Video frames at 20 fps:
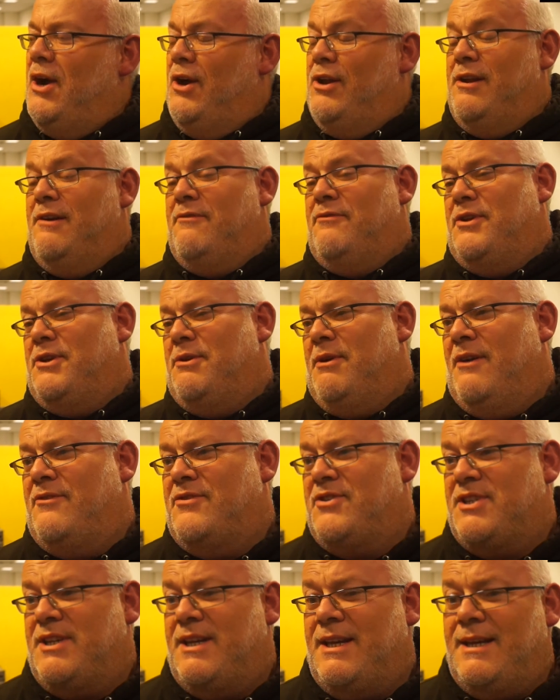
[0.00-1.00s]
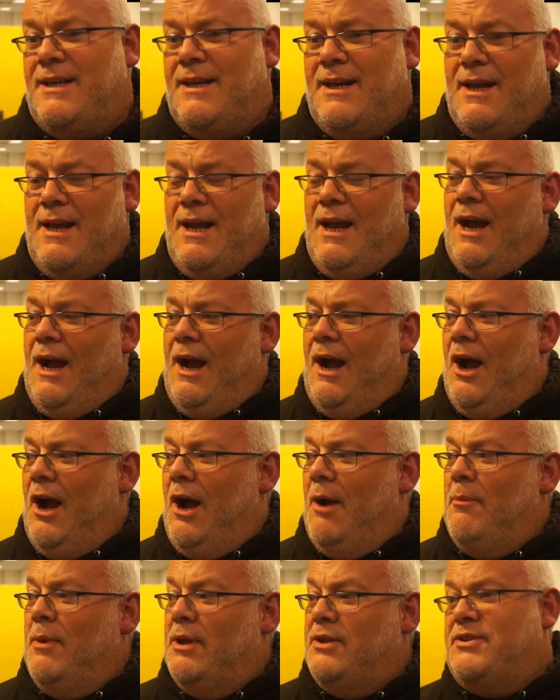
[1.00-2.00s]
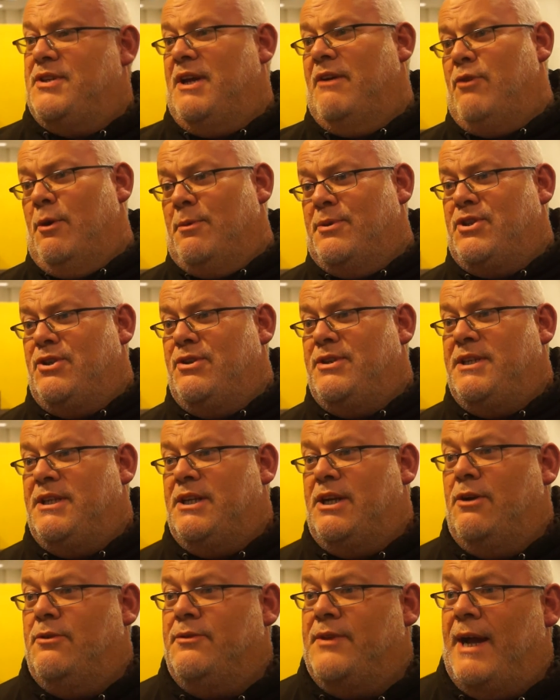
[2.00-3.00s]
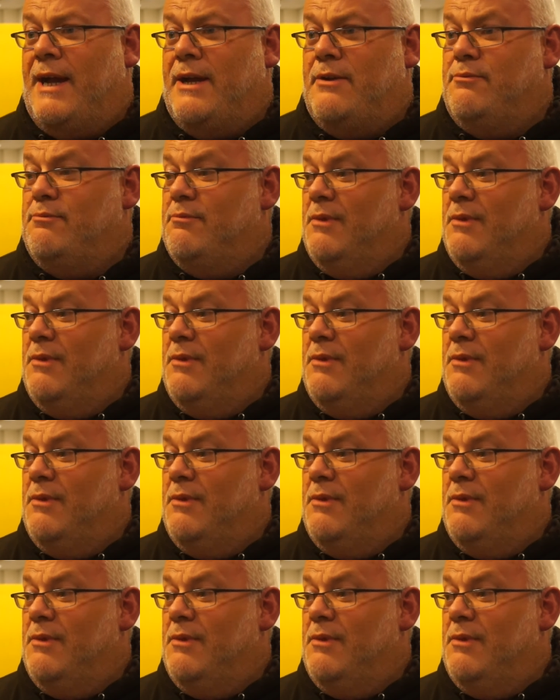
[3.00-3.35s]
I love the UFC. To have the opportunity to go down